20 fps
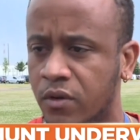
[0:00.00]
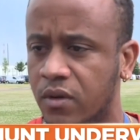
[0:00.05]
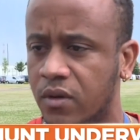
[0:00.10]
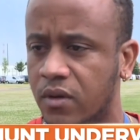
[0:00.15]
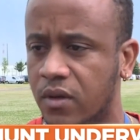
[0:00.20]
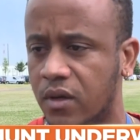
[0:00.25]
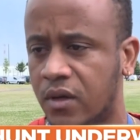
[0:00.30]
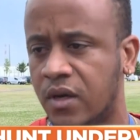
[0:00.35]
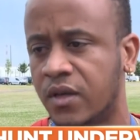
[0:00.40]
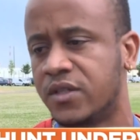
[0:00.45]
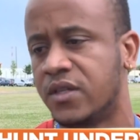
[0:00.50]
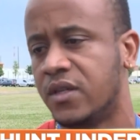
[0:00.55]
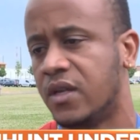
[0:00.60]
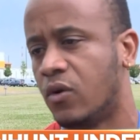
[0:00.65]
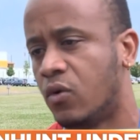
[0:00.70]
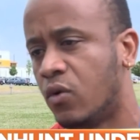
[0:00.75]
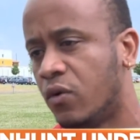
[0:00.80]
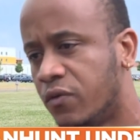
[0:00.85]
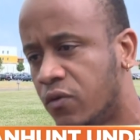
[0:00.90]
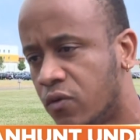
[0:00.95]
there were no
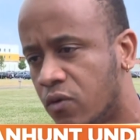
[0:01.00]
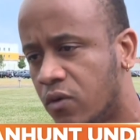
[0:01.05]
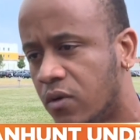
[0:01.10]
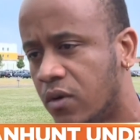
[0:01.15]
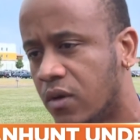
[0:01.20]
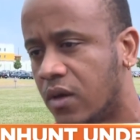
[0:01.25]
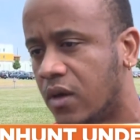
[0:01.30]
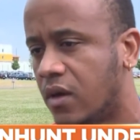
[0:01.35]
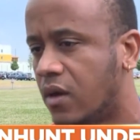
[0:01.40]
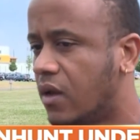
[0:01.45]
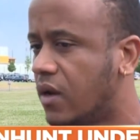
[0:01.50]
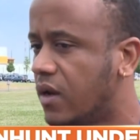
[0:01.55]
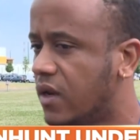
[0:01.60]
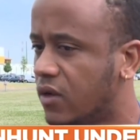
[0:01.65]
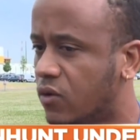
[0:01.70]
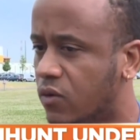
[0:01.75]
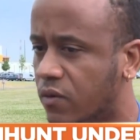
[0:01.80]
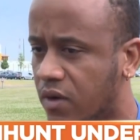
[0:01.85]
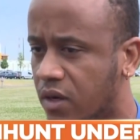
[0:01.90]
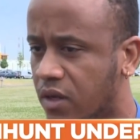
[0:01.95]
drones. When he
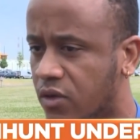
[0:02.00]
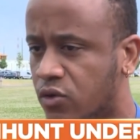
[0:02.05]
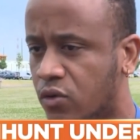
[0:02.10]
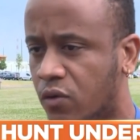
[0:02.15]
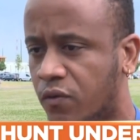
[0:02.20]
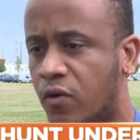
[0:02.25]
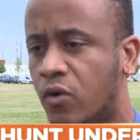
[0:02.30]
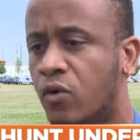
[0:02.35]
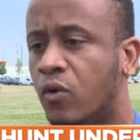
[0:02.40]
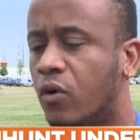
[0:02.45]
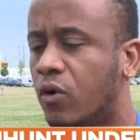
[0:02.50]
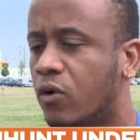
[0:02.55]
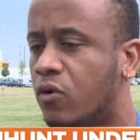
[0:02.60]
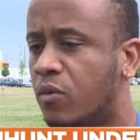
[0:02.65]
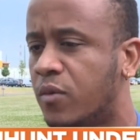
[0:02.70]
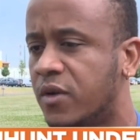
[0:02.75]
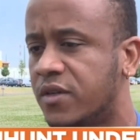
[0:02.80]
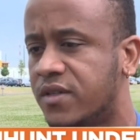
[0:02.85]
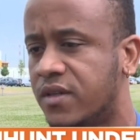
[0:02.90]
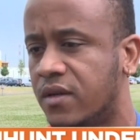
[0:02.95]
came back, the
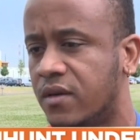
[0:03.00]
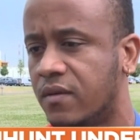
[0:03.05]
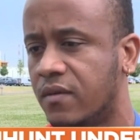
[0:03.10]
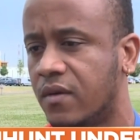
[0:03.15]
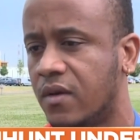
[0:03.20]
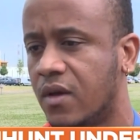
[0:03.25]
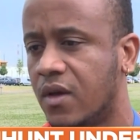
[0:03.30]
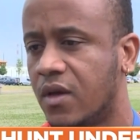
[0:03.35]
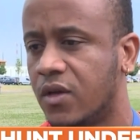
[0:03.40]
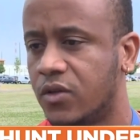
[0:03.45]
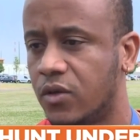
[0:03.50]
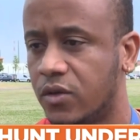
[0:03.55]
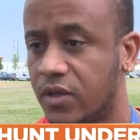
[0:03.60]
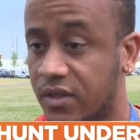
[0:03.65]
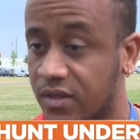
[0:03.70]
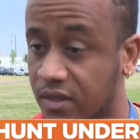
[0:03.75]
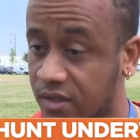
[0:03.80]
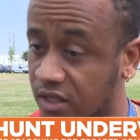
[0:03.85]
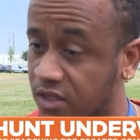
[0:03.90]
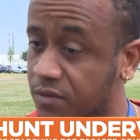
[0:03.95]
drones returned.
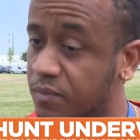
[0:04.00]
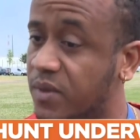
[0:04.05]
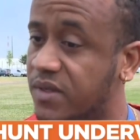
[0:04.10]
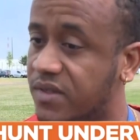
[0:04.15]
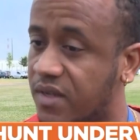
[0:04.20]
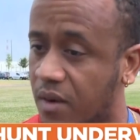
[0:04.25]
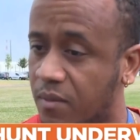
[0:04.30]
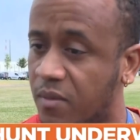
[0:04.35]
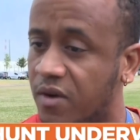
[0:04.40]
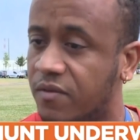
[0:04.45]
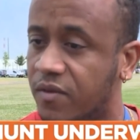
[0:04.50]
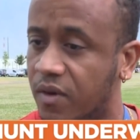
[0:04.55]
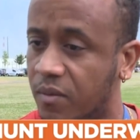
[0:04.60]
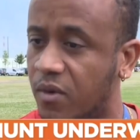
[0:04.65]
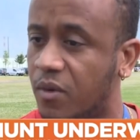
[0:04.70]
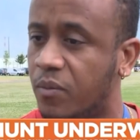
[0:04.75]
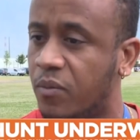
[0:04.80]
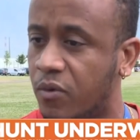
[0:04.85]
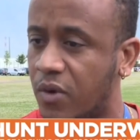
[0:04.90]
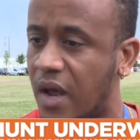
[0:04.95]
This would imply that the
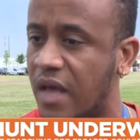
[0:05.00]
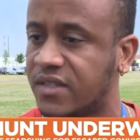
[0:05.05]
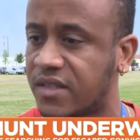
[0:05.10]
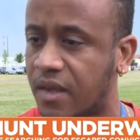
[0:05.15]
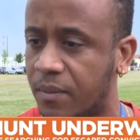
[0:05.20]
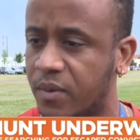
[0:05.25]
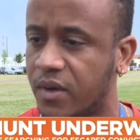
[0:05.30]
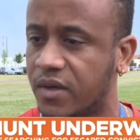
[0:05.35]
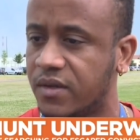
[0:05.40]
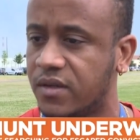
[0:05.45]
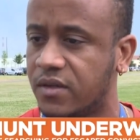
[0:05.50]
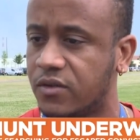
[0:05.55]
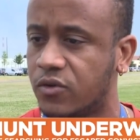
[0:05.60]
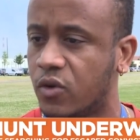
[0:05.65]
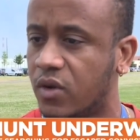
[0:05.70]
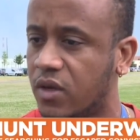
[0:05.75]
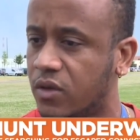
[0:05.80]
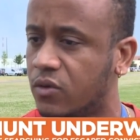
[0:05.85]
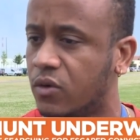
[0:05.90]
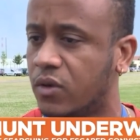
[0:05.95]
drones were there
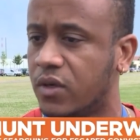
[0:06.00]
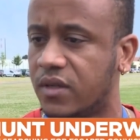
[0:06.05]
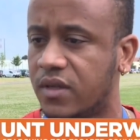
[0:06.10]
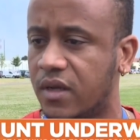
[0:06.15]
for him.